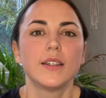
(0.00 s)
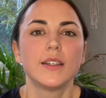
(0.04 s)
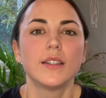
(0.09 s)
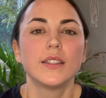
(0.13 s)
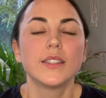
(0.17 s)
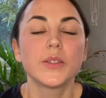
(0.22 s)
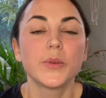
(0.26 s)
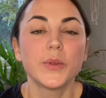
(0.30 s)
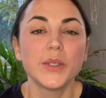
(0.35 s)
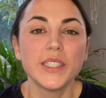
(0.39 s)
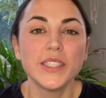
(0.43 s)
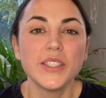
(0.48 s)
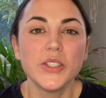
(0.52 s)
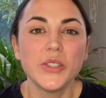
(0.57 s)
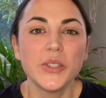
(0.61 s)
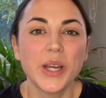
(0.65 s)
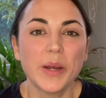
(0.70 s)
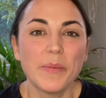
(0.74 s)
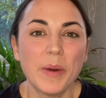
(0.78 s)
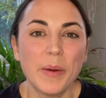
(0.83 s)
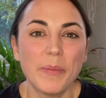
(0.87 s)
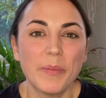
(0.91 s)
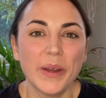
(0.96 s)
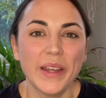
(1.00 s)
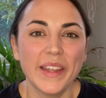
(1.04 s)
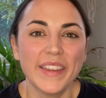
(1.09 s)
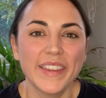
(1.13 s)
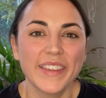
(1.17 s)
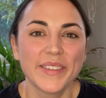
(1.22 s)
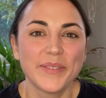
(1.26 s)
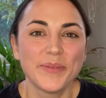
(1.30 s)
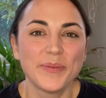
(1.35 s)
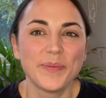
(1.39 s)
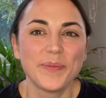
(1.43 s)
So what did you come up with?
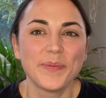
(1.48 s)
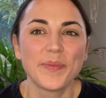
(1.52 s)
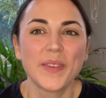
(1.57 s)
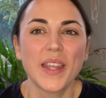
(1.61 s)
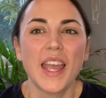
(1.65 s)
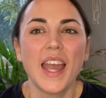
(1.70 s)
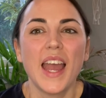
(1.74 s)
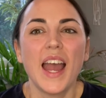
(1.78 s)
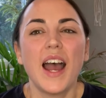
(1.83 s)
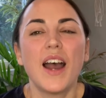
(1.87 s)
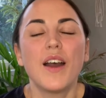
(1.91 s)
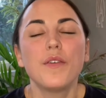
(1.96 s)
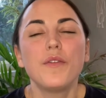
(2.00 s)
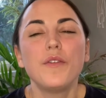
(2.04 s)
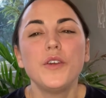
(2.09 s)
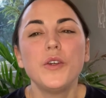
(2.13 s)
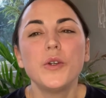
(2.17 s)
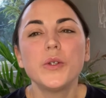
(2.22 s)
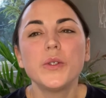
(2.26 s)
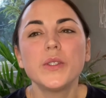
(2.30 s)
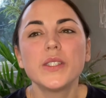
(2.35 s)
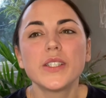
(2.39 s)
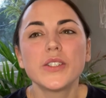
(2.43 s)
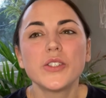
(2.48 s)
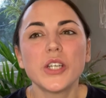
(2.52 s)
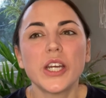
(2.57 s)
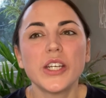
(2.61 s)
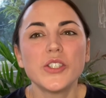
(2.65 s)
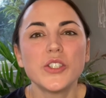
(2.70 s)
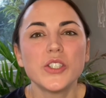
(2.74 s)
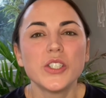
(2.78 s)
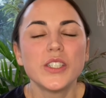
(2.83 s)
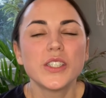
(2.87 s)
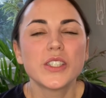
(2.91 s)
A few
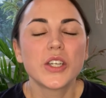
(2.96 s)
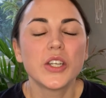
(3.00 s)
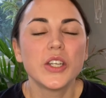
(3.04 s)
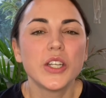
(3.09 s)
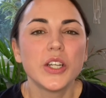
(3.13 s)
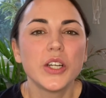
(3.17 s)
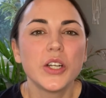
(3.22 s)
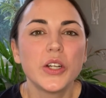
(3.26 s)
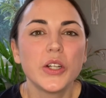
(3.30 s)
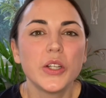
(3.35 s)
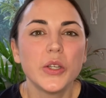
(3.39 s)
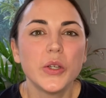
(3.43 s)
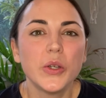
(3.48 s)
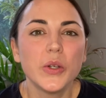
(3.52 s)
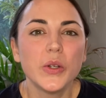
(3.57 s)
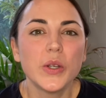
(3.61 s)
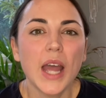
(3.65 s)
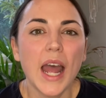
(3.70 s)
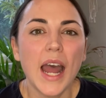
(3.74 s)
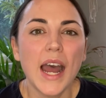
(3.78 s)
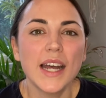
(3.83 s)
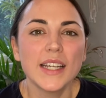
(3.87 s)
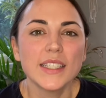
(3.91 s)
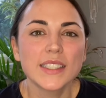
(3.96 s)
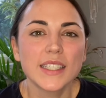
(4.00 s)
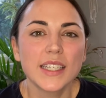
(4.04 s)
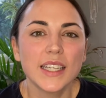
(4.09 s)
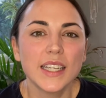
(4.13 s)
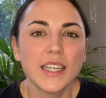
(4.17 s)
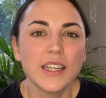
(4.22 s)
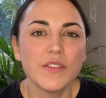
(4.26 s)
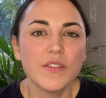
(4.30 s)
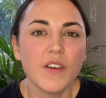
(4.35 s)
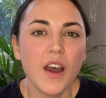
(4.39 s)
suggestions could include
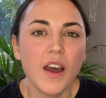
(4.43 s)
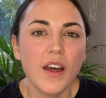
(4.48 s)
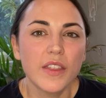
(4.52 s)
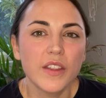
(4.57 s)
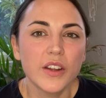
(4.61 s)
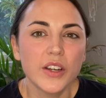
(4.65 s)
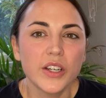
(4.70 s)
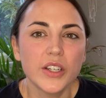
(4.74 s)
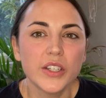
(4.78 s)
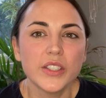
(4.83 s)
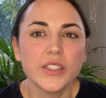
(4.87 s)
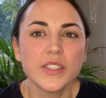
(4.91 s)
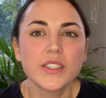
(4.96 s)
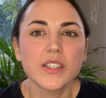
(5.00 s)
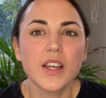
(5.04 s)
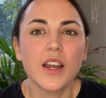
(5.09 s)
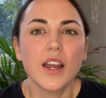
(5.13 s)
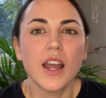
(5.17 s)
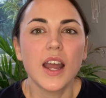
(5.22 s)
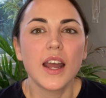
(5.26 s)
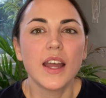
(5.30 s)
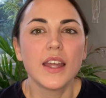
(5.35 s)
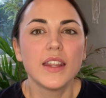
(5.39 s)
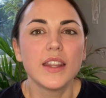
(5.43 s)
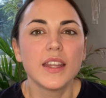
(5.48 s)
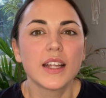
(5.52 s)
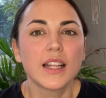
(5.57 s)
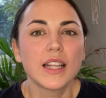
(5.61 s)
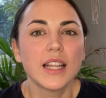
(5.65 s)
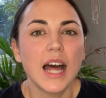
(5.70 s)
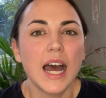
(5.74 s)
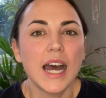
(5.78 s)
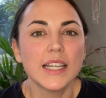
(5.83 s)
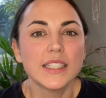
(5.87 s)
asking if others in the
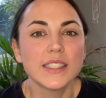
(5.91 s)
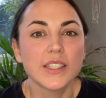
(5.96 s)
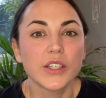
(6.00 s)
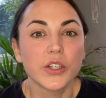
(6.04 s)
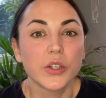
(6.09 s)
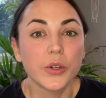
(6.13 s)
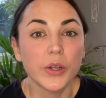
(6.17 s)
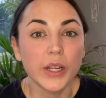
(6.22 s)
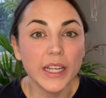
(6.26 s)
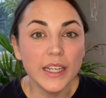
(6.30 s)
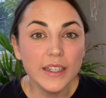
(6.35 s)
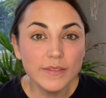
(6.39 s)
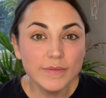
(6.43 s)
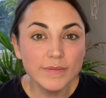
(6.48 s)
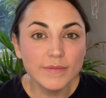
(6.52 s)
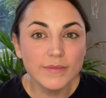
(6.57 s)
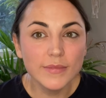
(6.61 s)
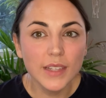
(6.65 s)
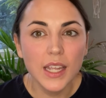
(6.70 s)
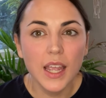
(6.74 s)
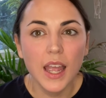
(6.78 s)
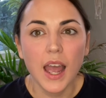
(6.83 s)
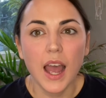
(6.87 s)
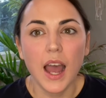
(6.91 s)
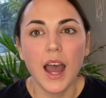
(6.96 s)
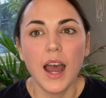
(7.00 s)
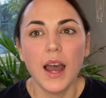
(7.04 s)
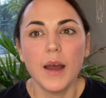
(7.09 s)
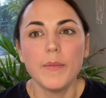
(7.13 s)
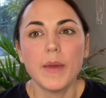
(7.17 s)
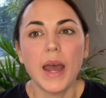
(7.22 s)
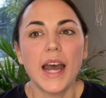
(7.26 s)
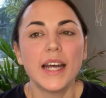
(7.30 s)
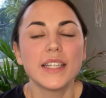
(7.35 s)
class agree,
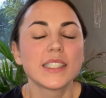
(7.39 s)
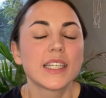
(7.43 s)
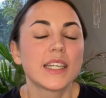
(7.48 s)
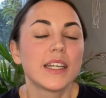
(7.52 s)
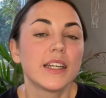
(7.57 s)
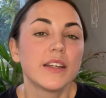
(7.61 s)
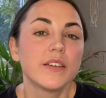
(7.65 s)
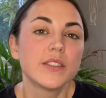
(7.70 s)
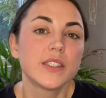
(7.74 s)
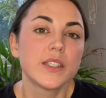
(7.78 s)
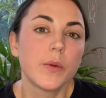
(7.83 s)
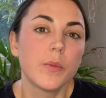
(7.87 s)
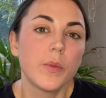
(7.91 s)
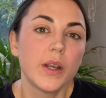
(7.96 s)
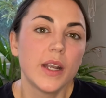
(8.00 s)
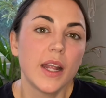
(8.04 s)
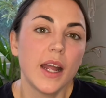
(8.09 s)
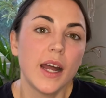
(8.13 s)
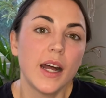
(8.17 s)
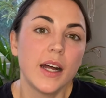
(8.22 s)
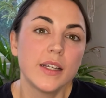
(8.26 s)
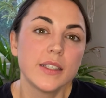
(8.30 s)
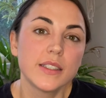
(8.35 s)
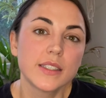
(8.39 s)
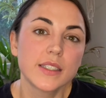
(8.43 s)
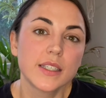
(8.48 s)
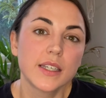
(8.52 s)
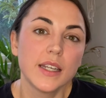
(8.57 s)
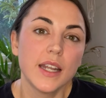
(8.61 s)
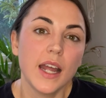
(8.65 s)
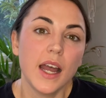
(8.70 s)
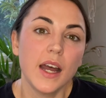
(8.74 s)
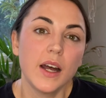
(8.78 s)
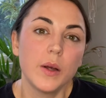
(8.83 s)
asking if someone else
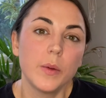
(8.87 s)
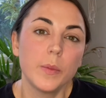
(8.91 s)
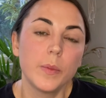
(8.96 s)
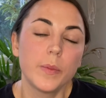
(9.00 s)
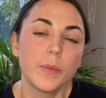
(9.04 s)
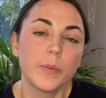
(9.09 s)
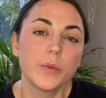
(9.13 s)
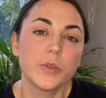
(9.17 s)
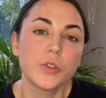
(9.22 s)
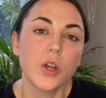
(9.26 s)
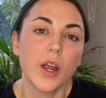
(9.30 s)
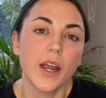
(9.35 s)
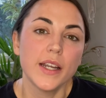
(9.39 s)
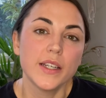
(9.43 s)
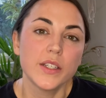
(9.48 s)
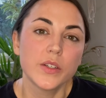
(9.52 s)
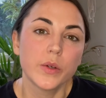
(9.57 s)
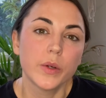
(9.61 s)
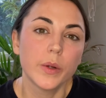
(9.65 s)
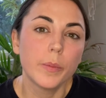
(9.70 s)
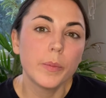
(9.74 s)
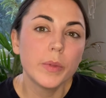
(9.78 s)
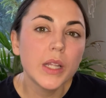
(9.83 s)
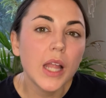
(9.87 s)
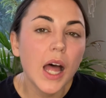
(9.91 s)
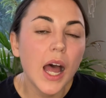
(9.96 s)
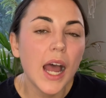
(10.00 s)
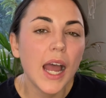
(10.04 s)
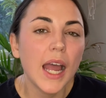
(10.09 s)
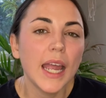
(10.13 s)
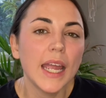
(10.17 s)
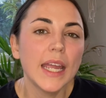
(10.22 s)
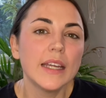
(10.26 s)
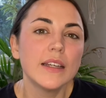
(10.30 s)
could help try to
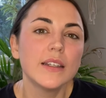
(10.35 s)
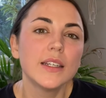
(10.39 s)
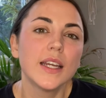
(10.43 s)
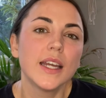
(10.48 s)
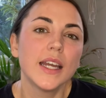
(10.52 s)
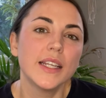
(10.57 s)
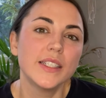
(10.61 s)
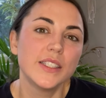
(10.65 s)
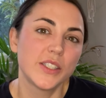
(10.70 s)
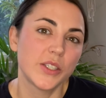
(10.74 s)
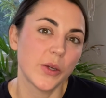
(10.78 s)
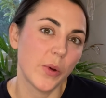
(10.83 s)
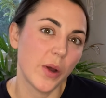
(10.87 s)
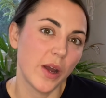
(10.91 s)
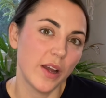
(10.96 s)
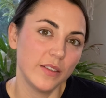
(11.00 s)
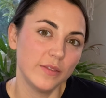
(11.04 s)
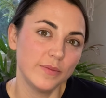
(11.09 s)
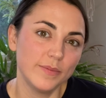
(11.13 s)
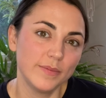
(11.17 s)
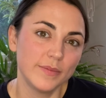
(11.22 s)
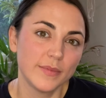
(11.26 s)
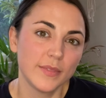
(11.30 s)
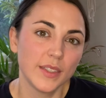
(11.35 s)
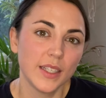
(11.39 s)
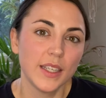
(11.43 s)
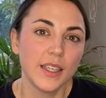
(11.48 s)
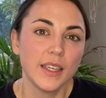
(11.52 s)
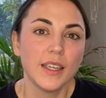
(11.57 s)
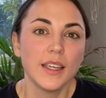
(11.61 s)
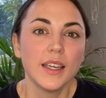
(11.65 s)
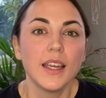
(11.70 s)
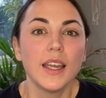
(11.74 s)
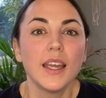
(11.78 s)
reply, and so on.
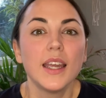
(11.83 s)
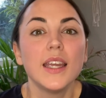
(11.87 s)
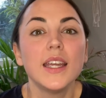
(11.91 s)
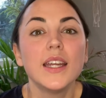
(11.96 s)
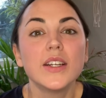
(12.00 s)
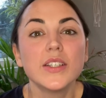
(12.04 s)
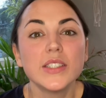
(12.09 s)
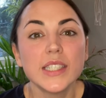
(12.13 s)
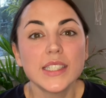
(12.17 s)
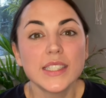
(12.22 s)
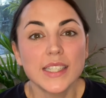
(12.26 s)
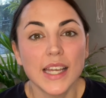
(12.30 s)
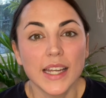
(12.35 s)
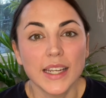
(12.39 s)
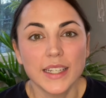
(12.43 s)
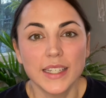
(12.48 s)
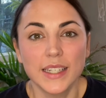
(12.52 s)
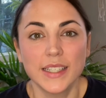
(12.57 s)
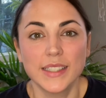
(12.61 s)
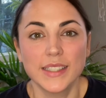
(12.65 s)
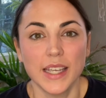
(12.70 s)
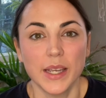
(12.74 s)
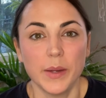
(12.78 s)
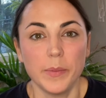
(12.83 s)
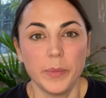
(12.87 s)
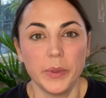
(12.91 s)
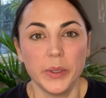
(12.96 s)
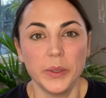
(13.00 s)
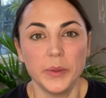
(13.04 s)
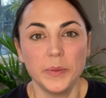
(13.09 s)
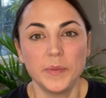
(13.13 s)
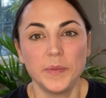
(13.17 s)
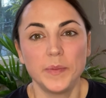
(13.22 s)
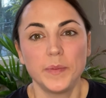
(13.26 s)
Here's a second
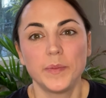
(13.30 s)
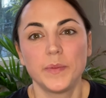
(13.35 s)
example.